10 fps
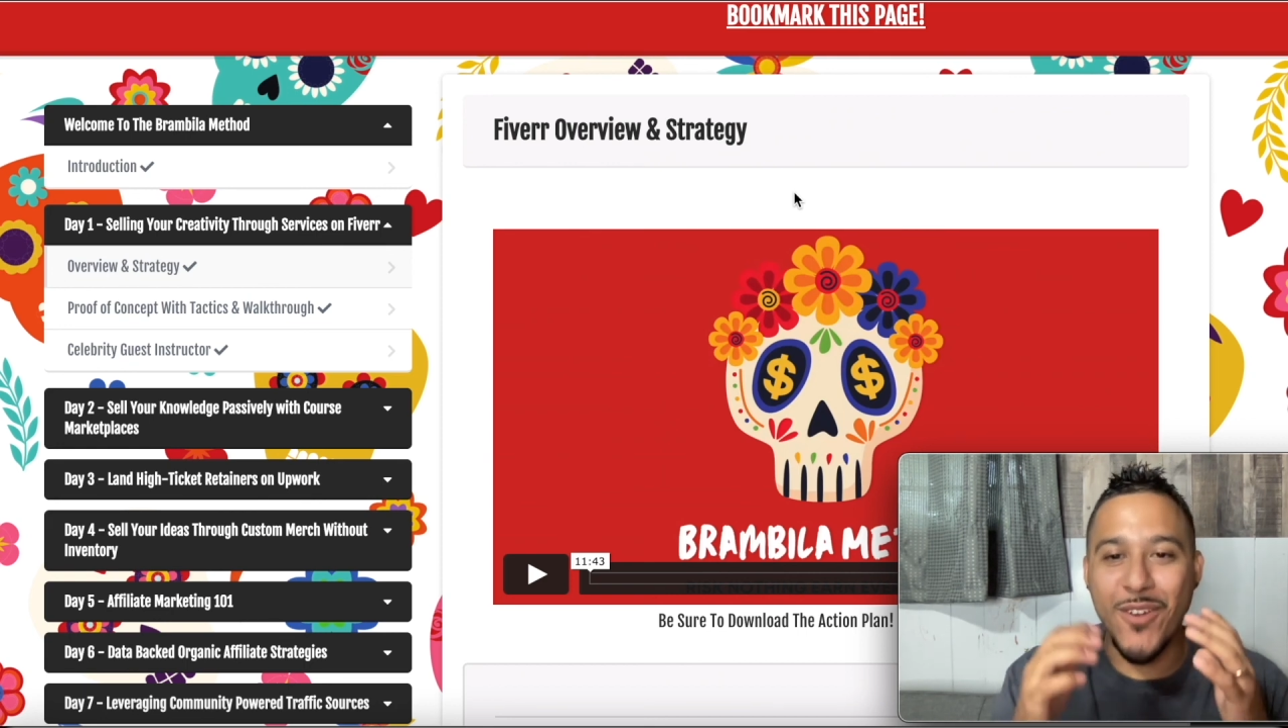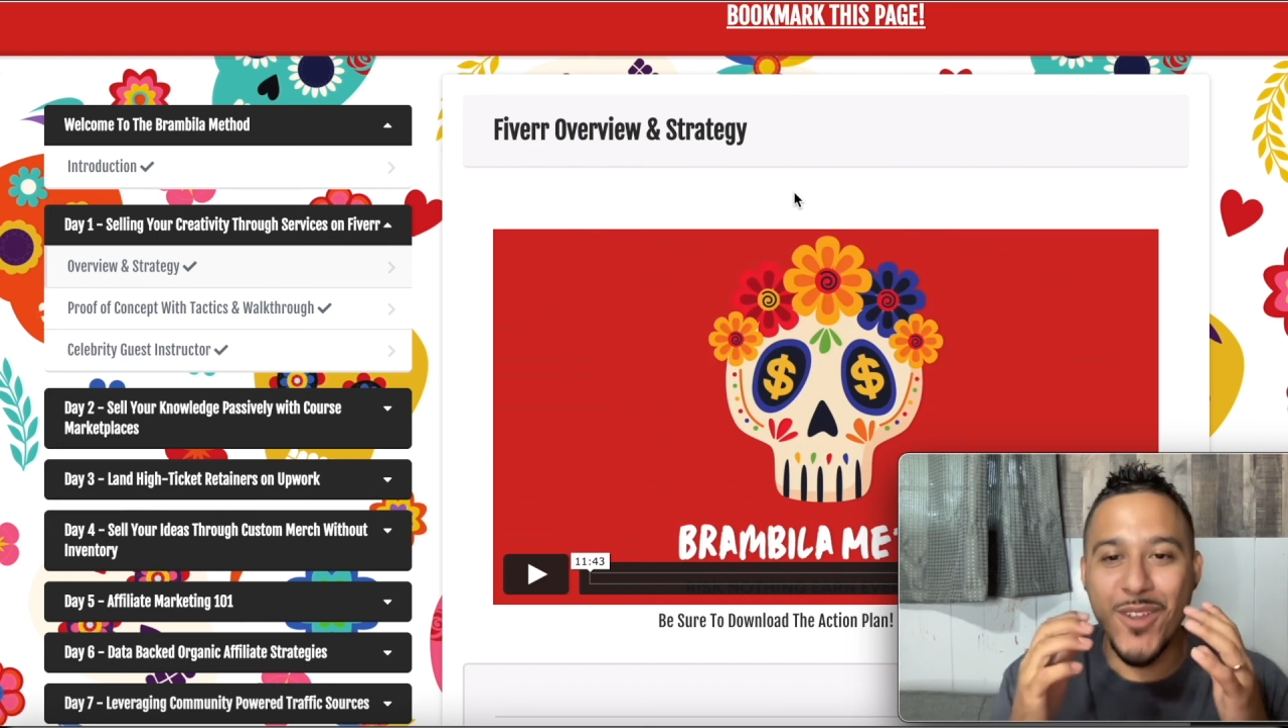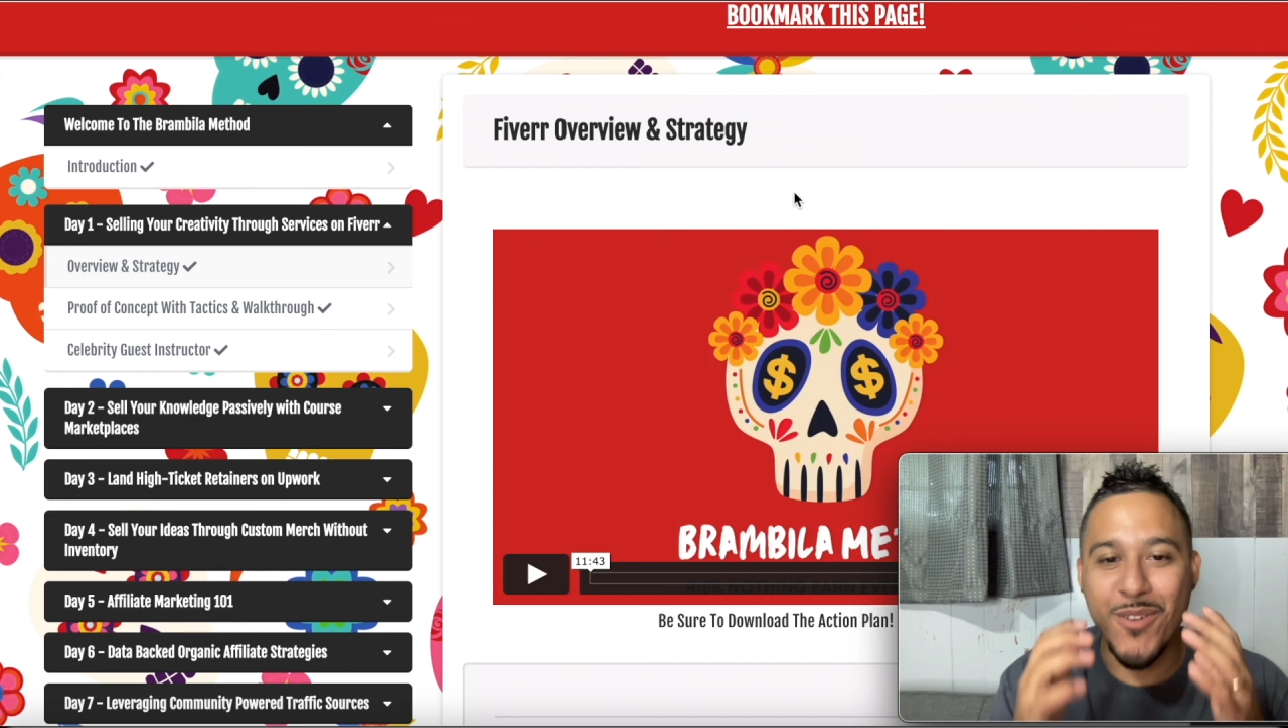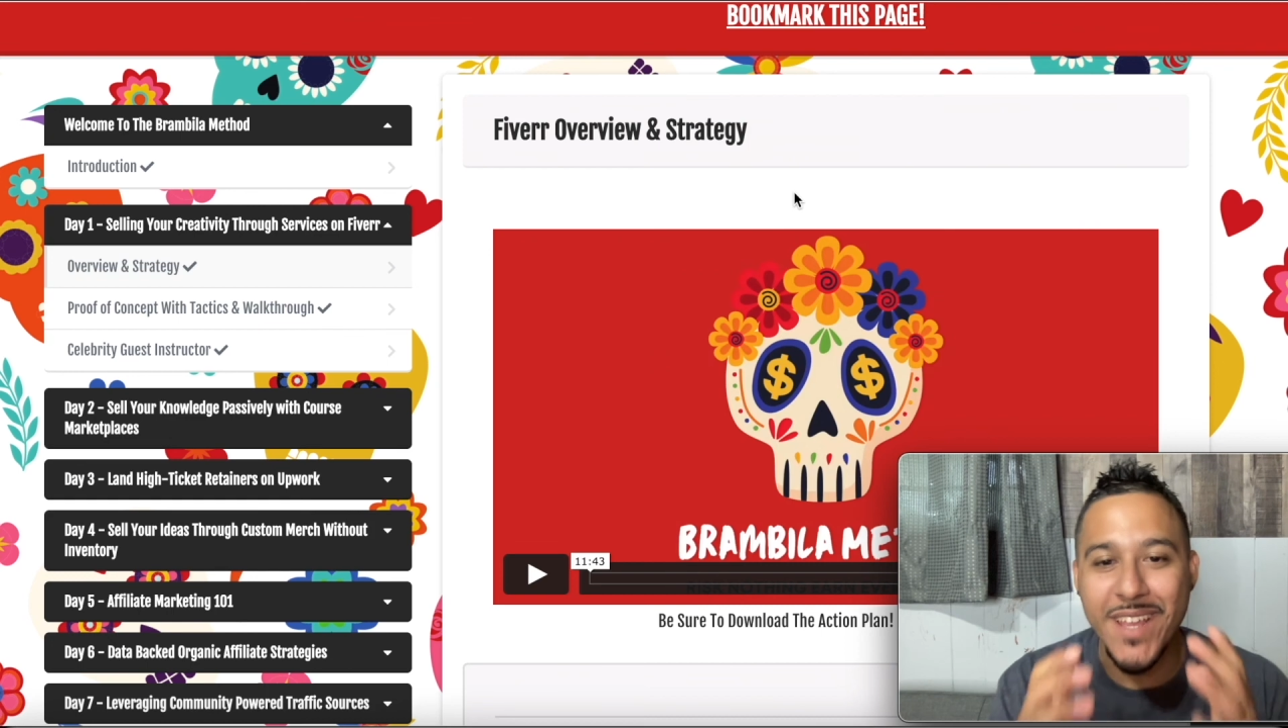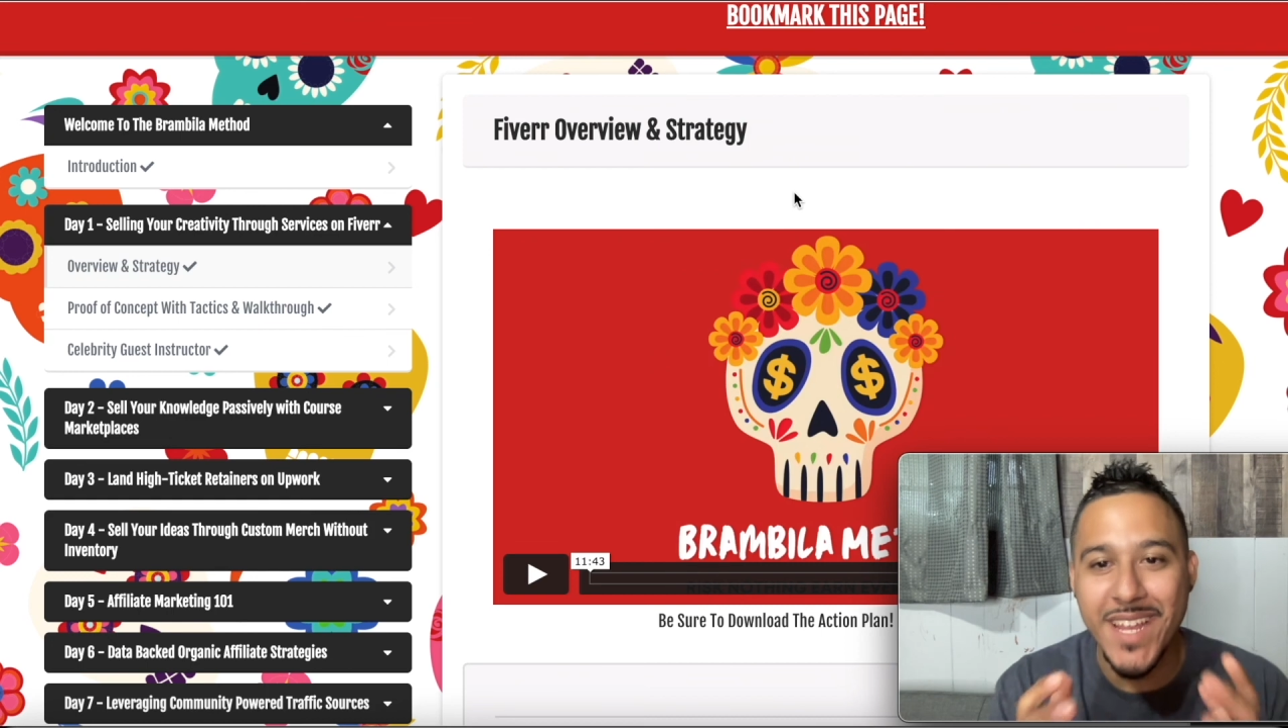
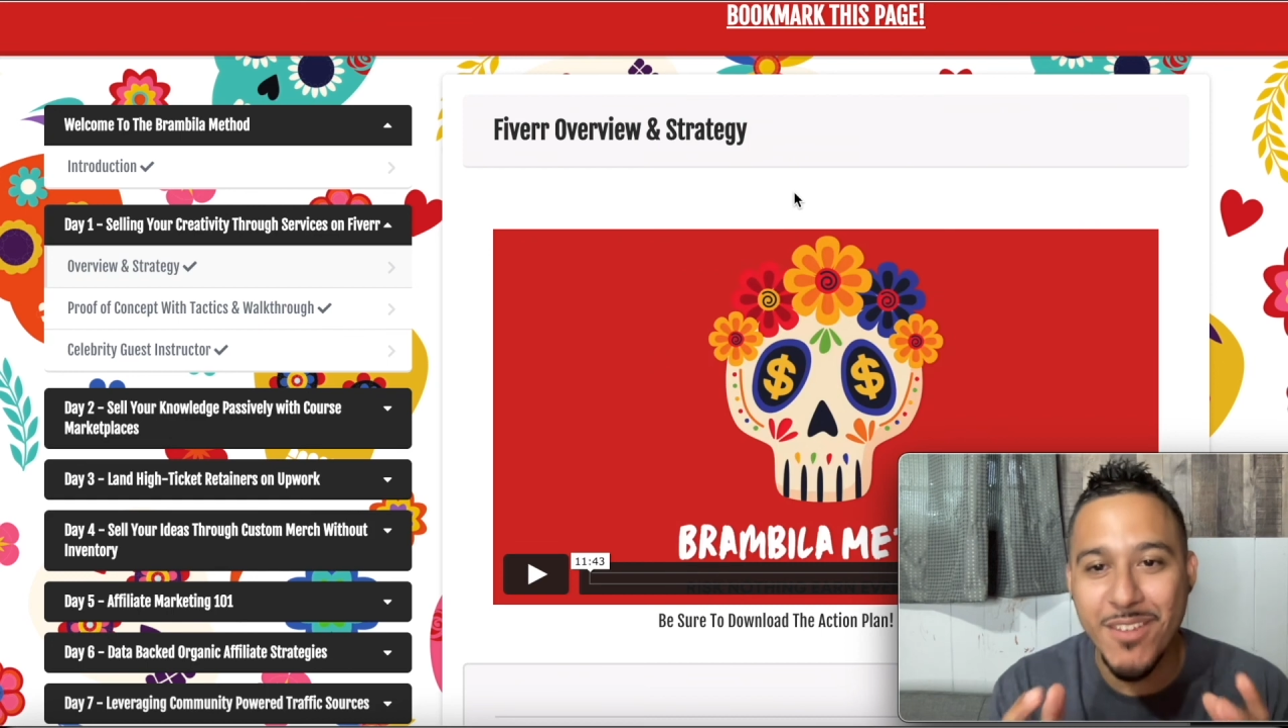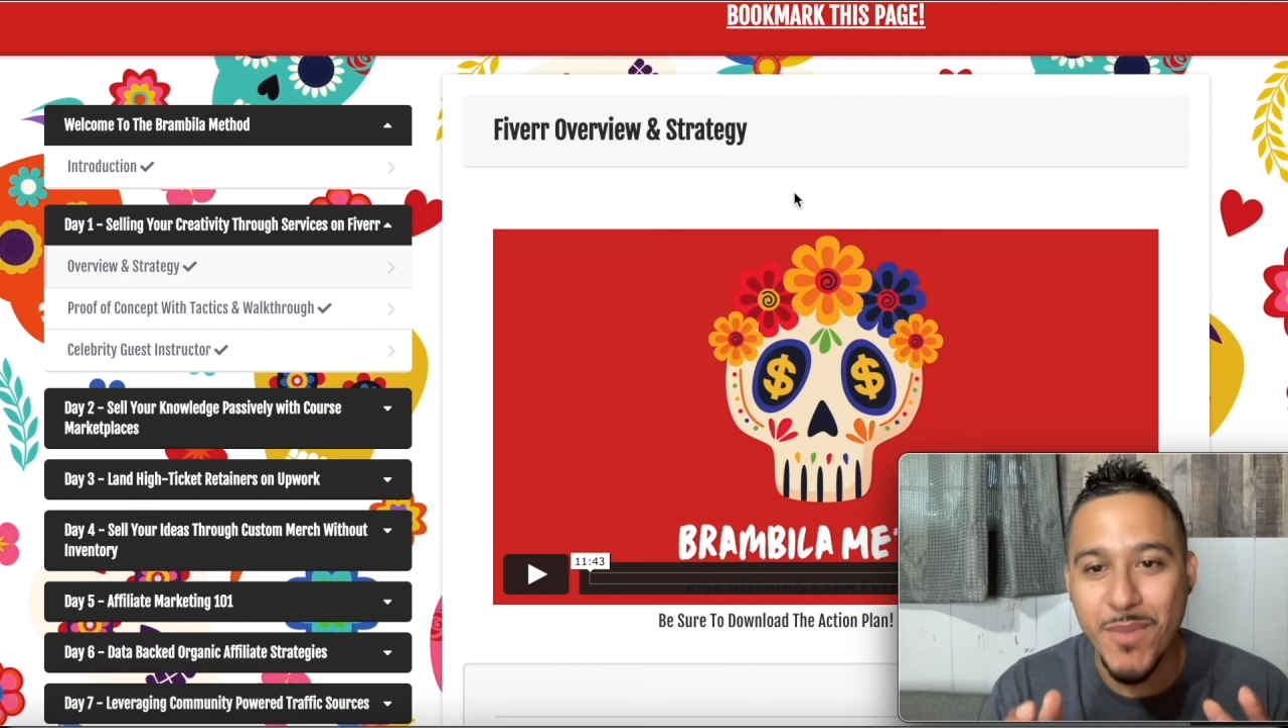you to get as